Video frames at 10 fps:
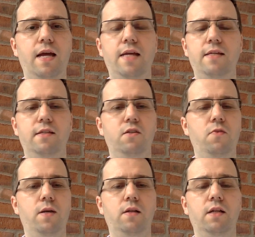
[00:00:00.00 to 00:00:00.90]

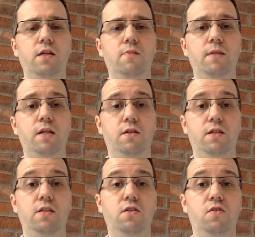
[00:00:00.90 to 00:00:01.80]
SQL cannot be
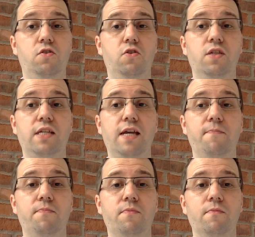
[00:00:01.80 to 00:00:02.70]
learnt in so short a
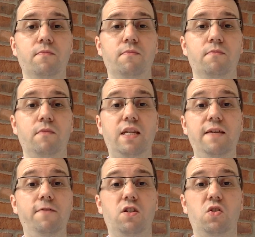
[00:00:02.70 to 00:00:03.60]
time, and
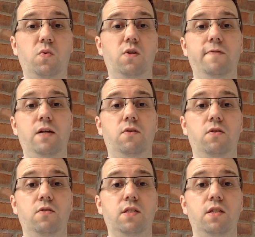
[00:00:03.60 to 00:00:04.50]
even a 12-hour
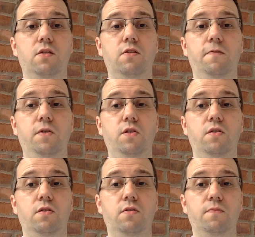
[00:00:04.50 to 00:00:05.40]
course is not
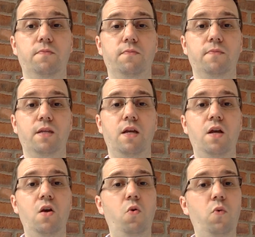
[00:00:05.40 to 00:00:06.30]
sufficient.
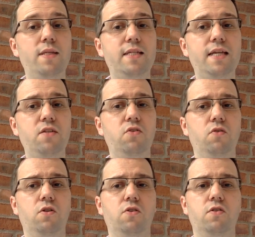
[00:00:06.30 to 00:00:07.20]

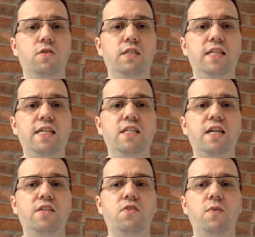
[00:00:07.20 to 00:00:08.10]
Residential courses teach
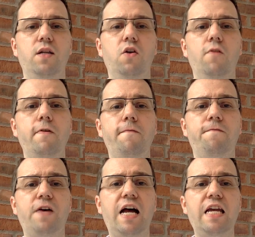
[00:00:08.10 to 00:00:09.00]
SQL over
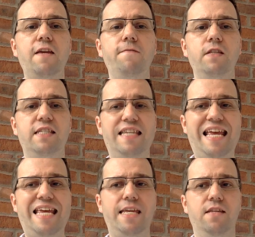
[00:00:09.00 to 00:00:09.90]
5
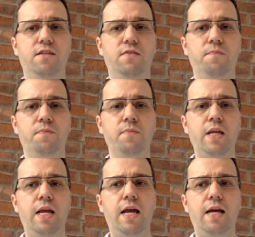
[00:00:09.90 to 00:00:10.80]
days,
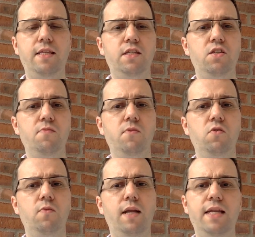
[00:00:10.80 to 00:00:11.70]
and this is a
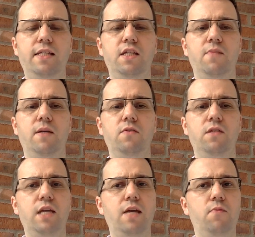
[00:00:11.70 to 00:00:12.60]
more realistic amount of
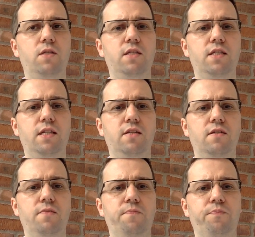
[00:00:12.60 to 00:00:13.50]
time which is needed.